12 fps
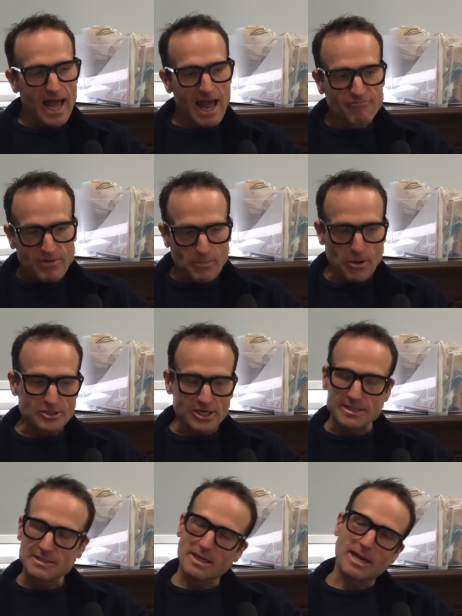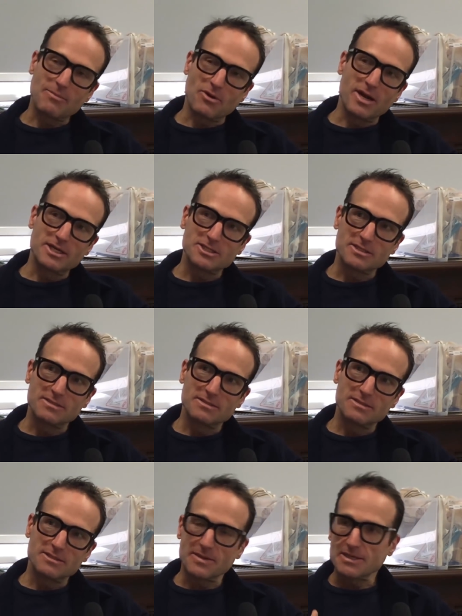Every project is a collaboration,
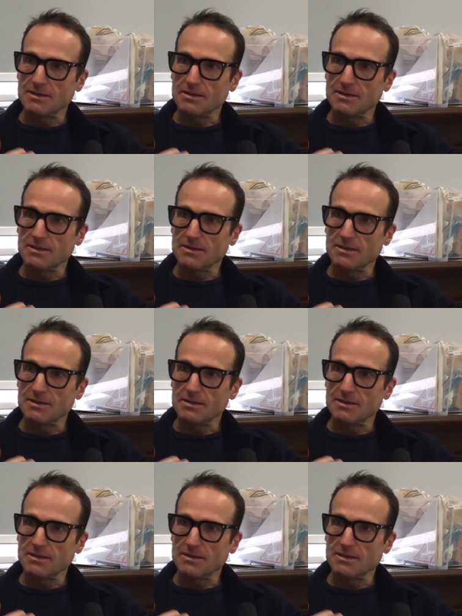so